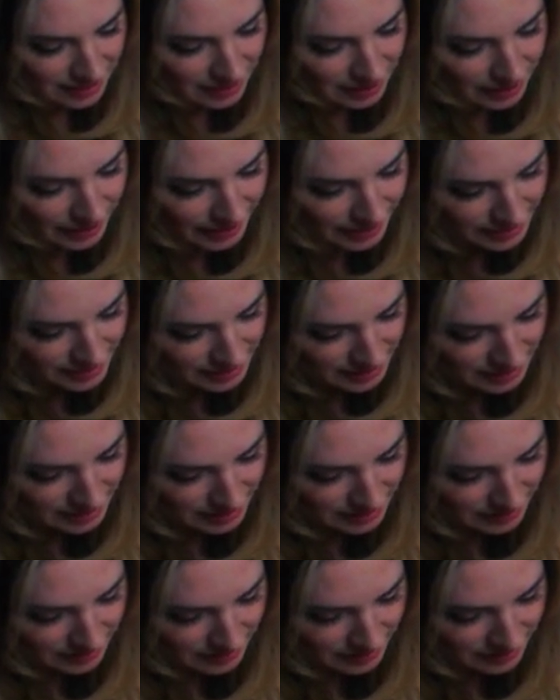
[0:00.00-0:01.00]
Great.
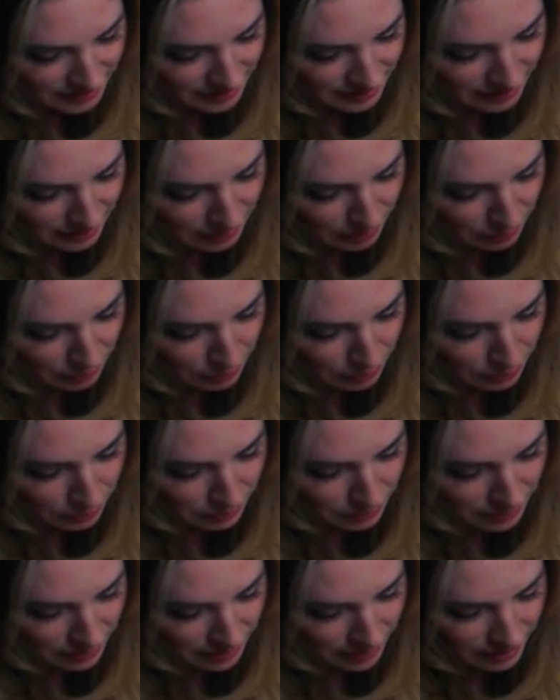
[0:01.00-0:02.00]

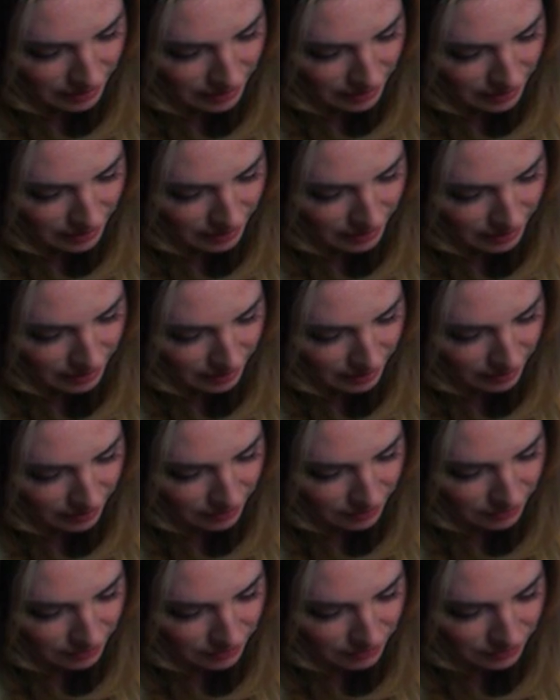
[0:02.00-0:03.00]
You
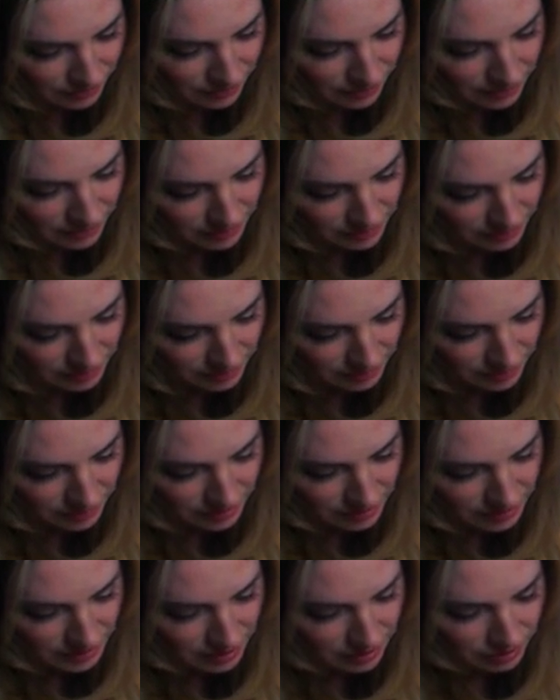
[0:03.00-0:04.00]
have
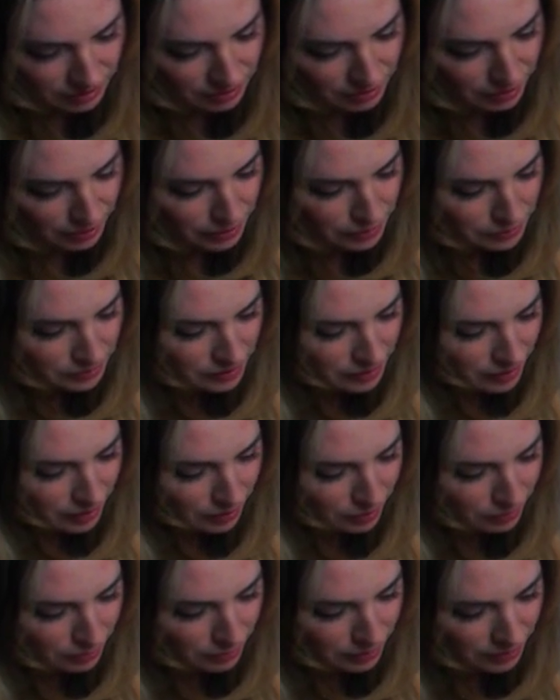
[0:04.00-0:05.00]
little gross
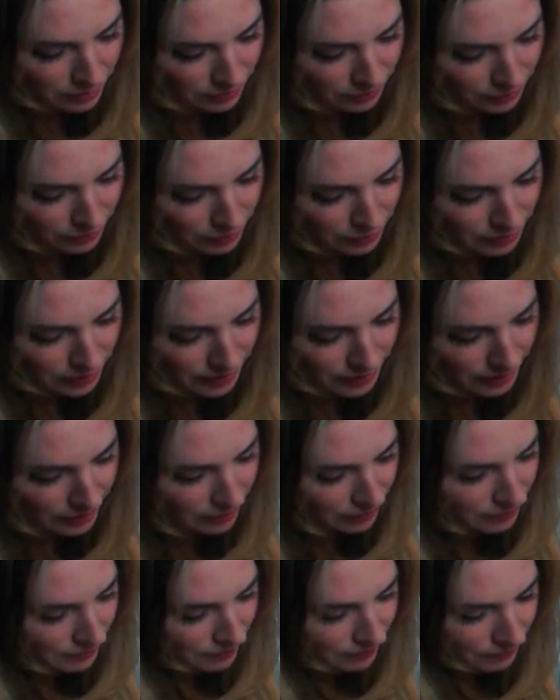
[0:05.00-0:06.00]
goo on the floor
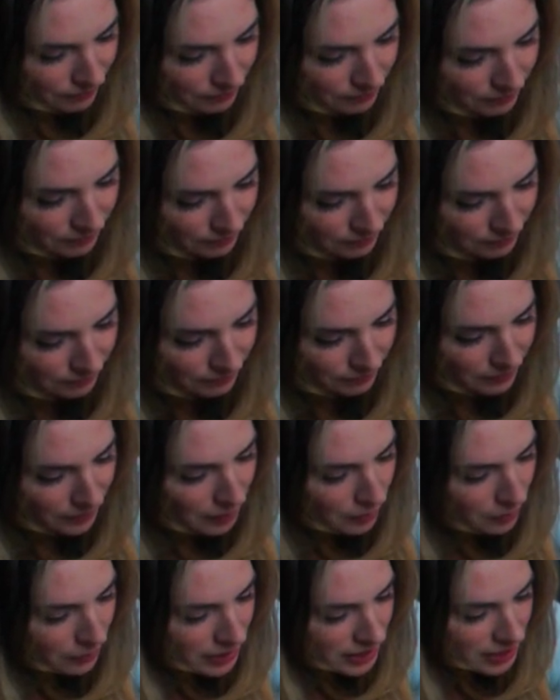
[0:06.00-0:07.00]
now.
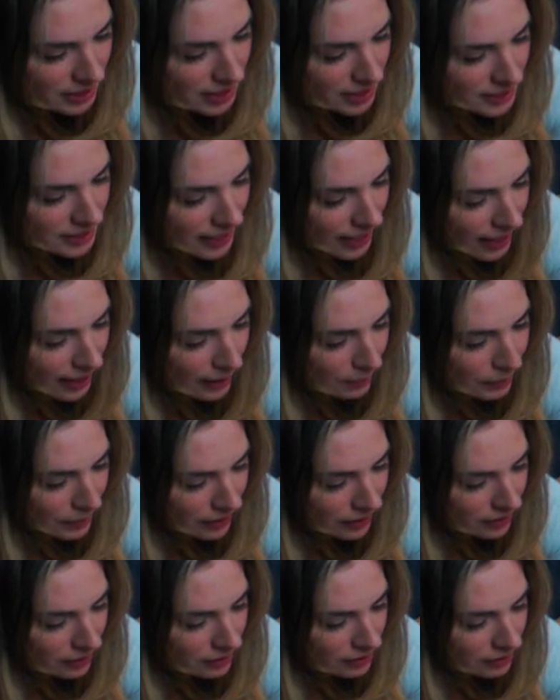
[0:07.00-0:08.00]
When did this
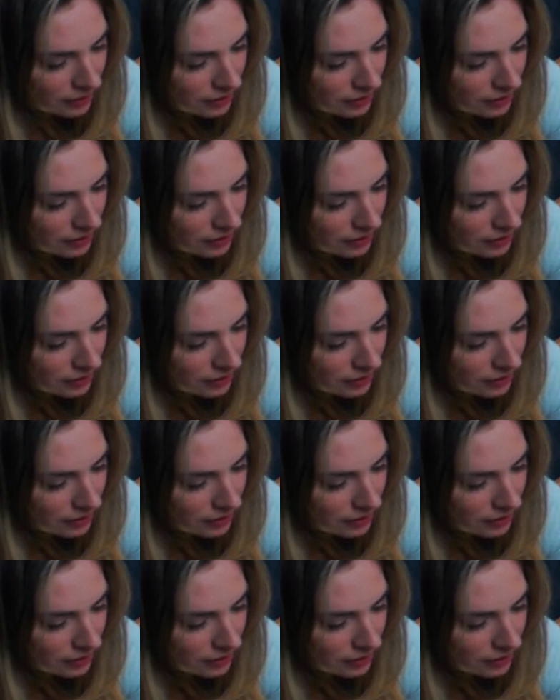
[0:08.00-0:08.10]
happen?